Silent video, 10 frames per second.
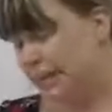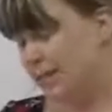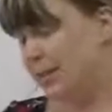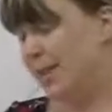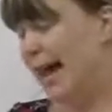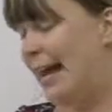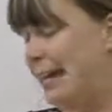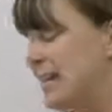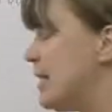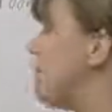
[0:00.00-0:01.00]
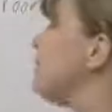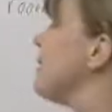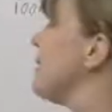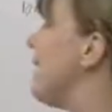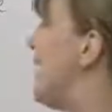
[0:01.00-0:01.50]
so that is a
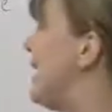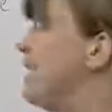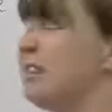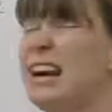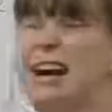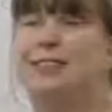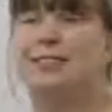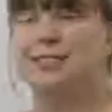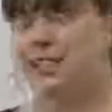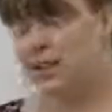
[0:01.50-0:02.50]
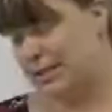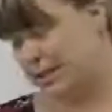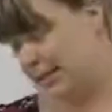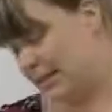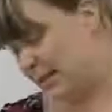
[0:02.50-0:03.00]
playground.
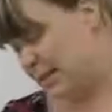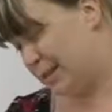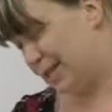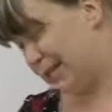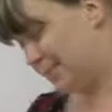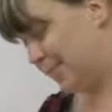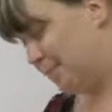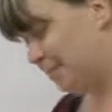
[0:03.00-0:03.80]
So